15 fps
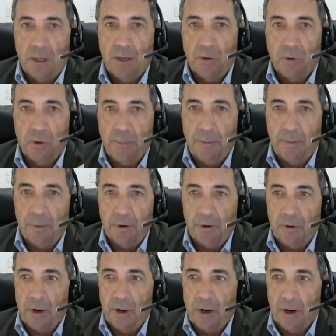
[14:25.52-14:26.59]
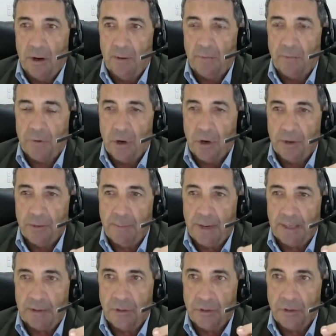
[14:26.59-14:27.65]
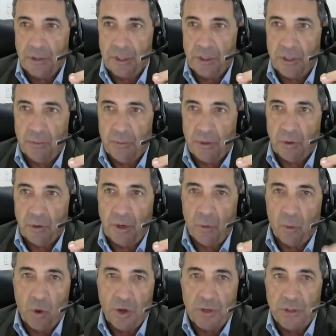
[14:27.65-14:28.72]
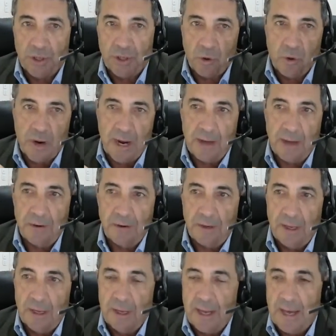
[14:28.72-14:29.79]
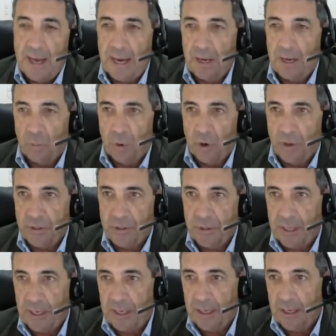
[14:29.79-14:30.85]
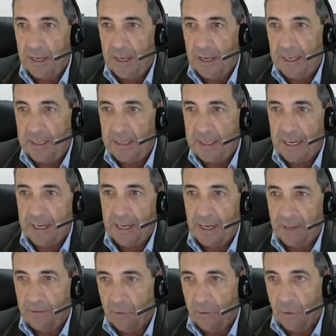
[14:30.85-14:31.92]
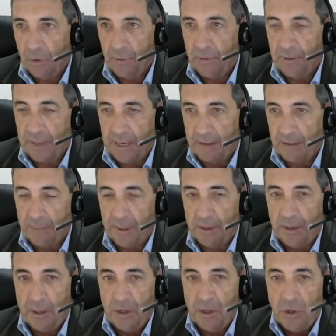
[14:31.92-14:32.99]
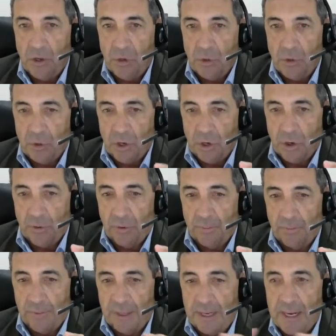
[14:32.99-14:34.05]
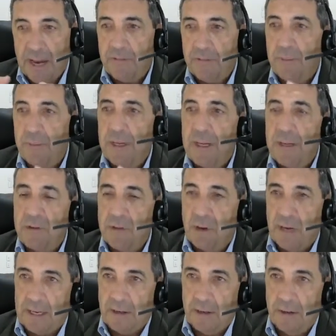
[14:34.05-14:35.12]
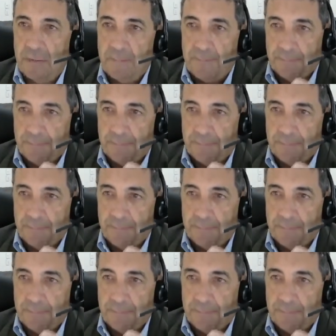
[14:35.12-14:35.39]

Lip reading: You remember I tried to make the distinction between what is the Crown and what is the executive or the government. So the government is elected